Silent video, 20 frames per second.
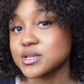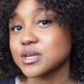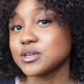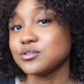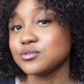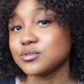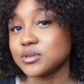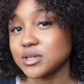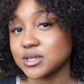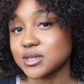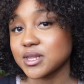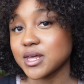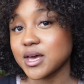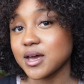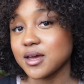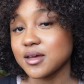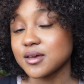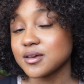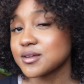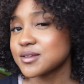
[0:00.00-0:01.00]
and you need
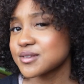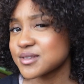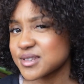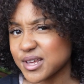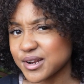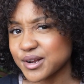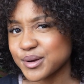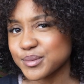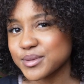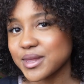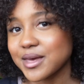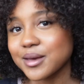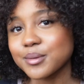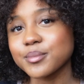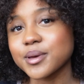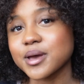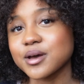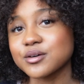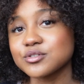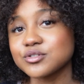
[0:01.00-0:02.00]
that, set up that
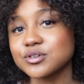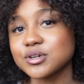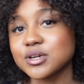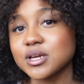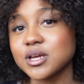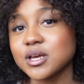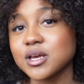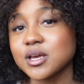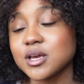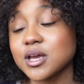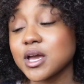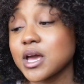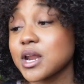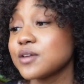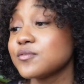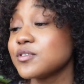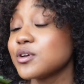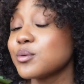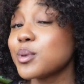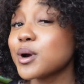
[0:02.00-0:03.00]
boundary. And
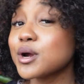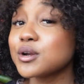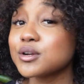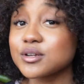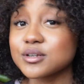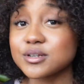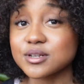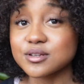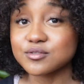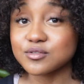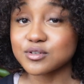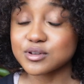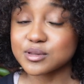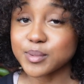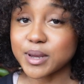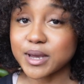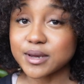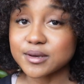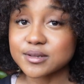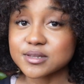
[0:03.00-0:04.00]
if your partner
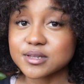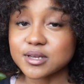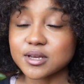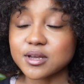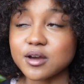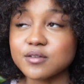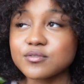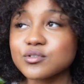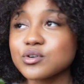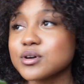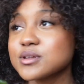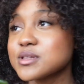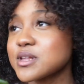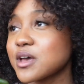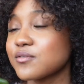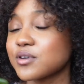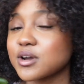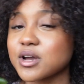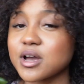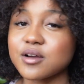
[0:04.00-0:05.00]
disrespects it, of course
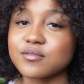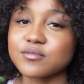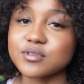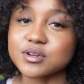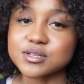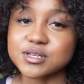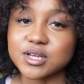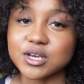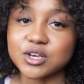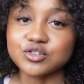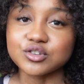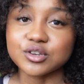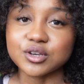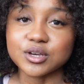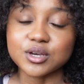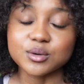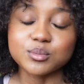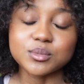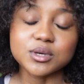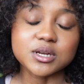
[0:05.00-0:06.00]
have a
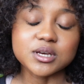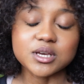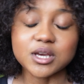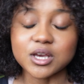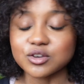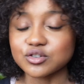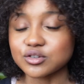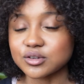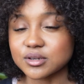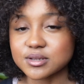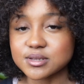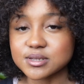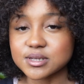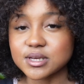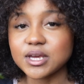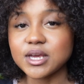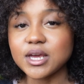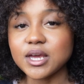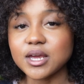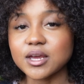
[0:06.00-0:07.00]
conversation. Communication is
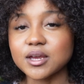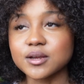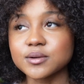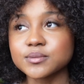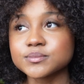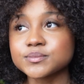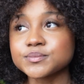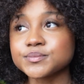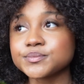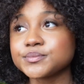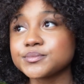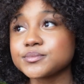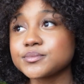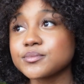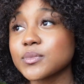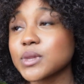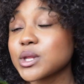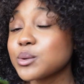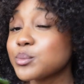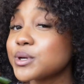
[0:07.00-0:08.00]
key.
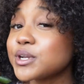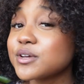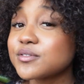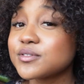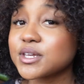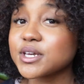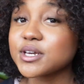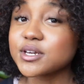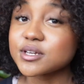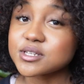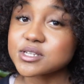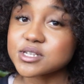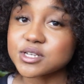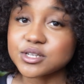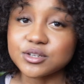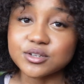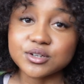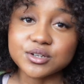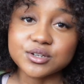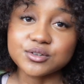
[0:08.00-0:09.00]
But if they
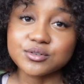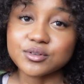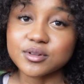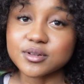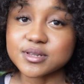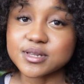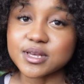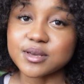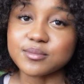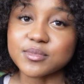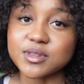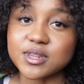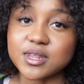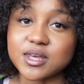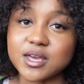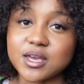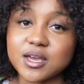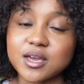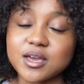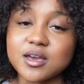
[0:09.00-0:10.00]
continue to do the same
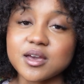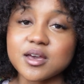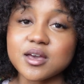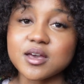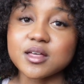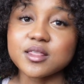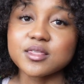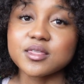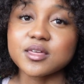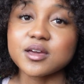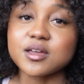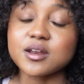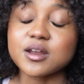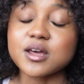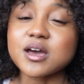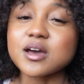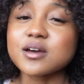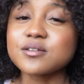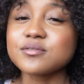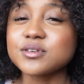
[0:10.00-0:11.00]
thing, then
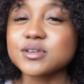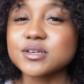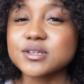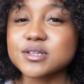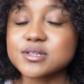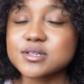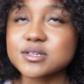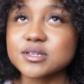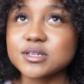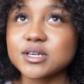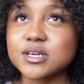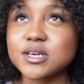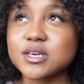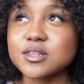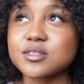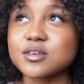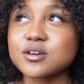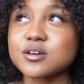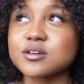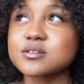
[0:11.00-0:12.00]
obviously
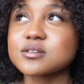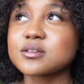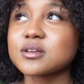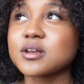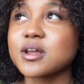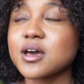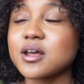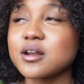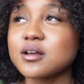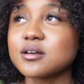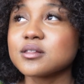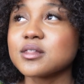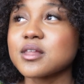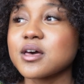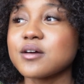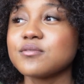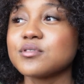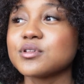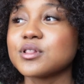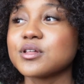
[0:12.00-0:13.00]
there is not a
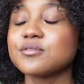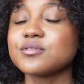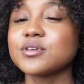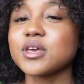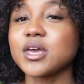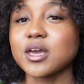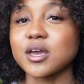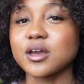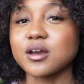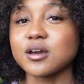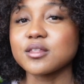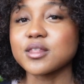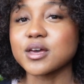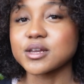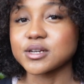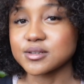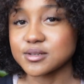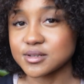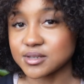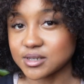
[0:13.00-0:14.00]
level of care that is